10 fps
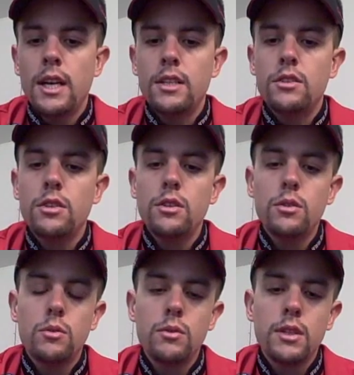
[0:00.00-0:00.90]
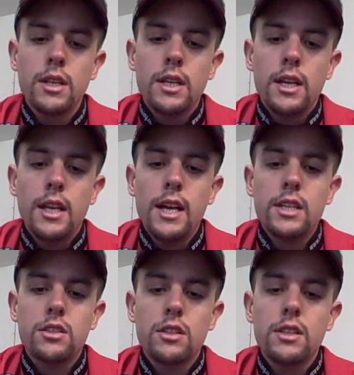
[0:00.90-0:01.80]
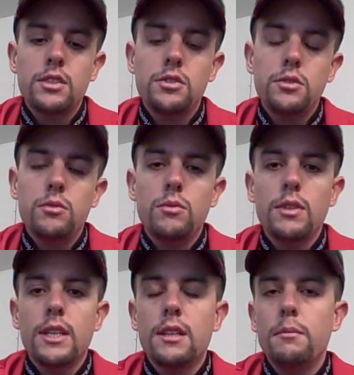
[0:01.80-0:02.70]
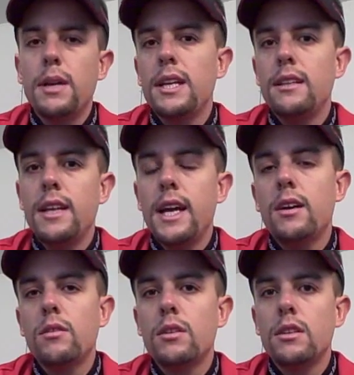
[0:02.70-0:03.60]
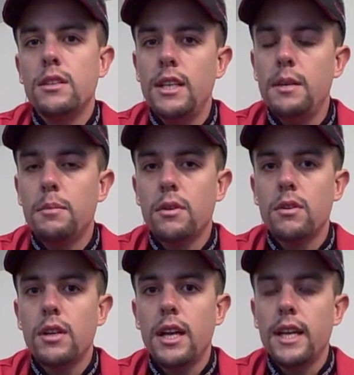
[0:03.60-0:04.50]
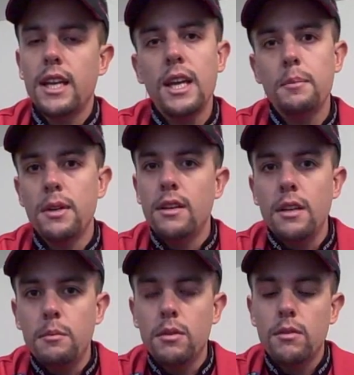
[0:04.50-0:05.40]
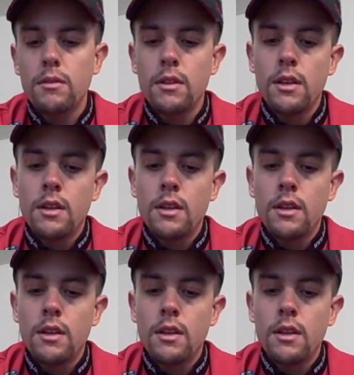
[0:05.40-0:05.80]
and 2, it actually lets you get the bait down deeper and keep it deeper,